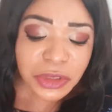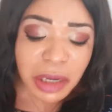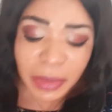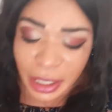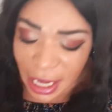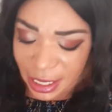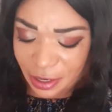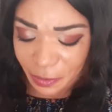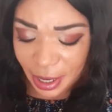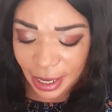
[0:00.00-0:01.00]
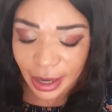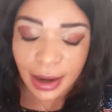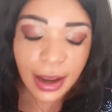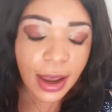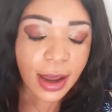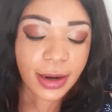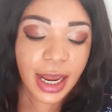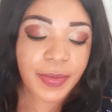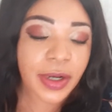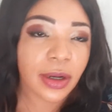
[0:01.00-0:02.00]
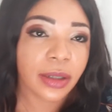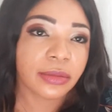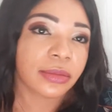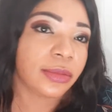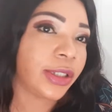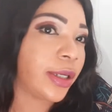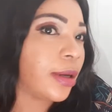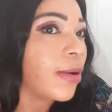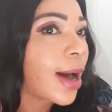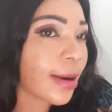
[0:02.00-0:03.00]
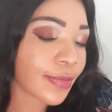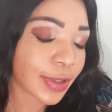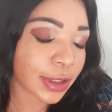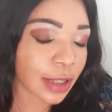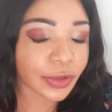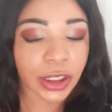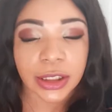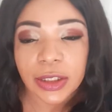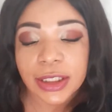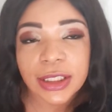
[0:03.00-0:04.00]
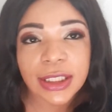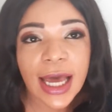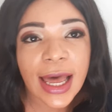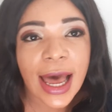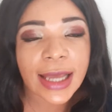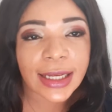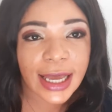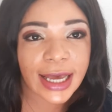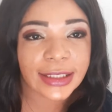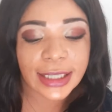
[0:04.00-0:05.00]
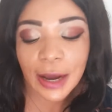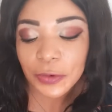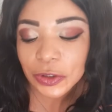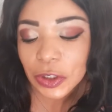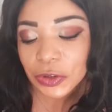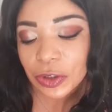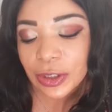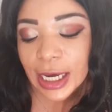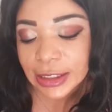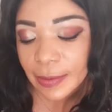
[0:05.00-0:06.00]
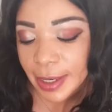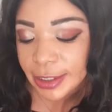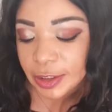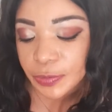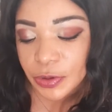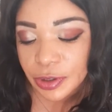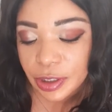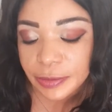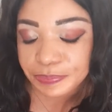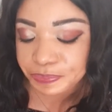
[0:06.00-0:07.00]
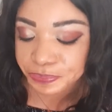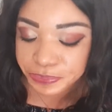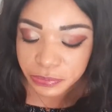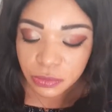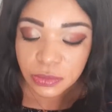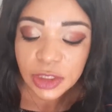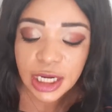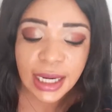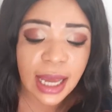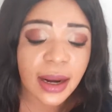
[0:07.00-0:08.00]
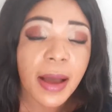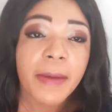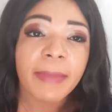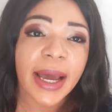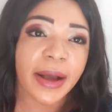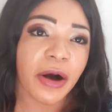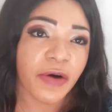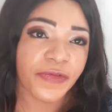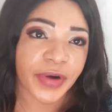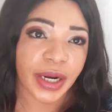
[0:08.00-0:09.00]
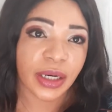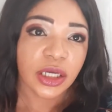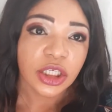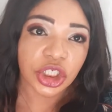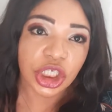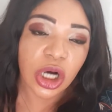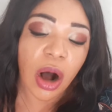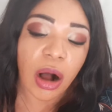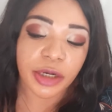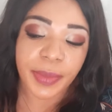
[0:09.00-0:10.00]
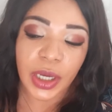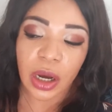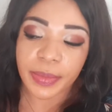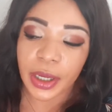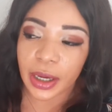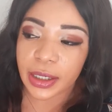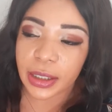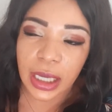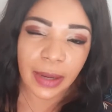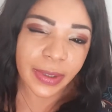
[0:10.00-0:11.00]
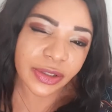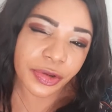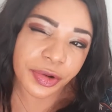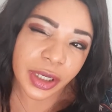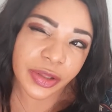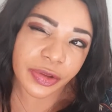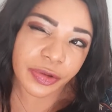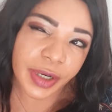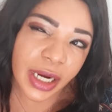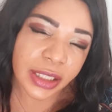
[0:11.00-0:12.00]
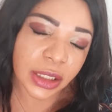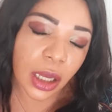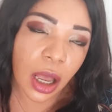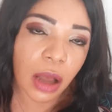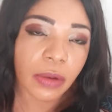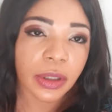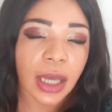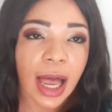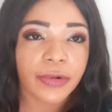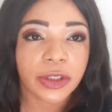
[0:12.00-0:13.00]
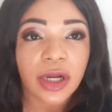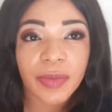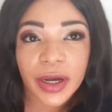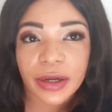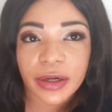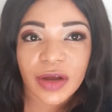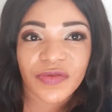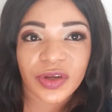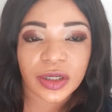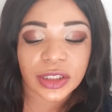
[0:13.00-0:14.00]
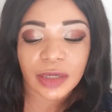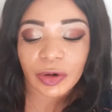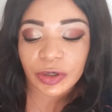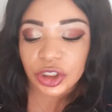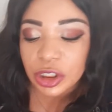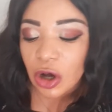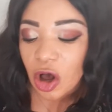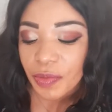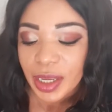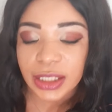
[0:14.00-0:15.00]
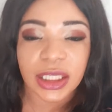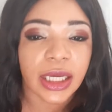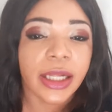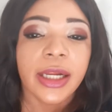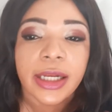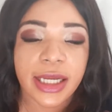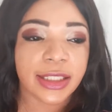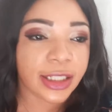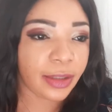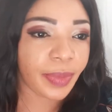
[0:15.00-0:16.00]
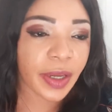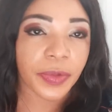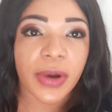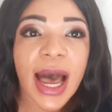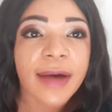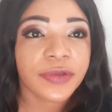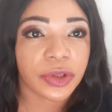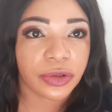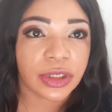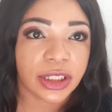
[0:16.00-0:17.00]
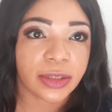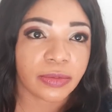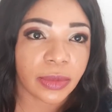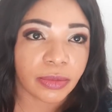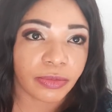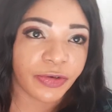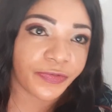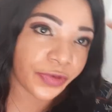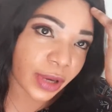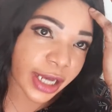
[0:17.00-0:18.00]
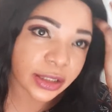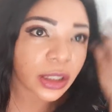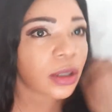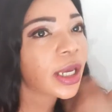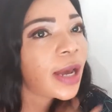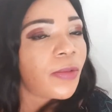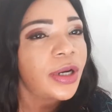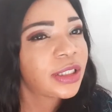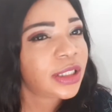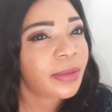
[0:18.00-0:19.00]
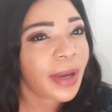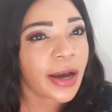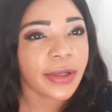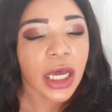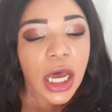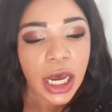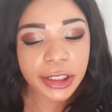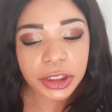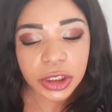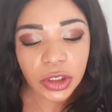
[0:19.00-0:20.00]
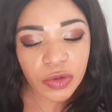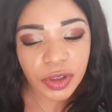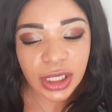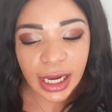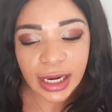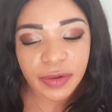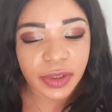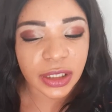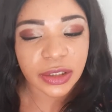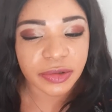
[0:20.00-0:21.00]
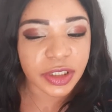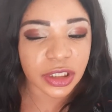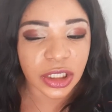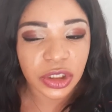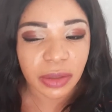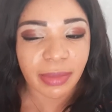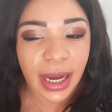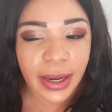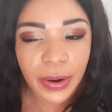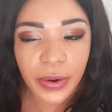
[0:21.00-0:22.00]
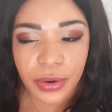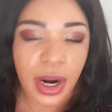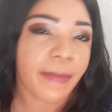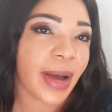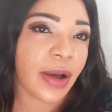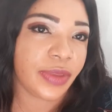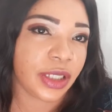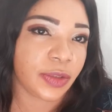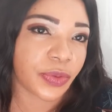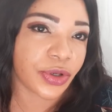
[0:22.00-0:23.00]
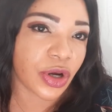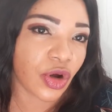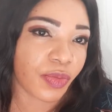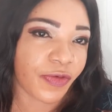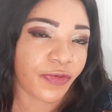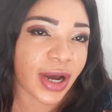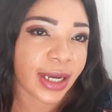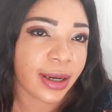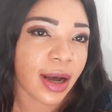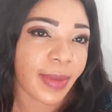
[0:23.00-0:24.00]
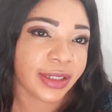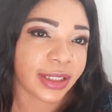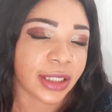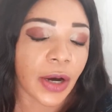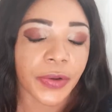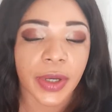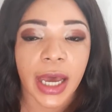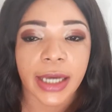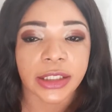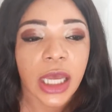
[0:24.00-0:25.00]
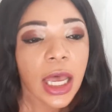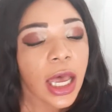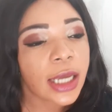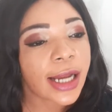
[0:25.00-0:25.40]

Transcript: But anyway, let me not go out of the subject. So today, I like I said, I want to talk to you guys about this product that my girlfriend, she called me up the other day, about three or three days ago. I was going to make another video today, but when she called me and said, listen, babe, you have to do this review. I said, okay, what is it about? And she told me, so I kind of did a little research on my own about this product before I come and to tell you guys. And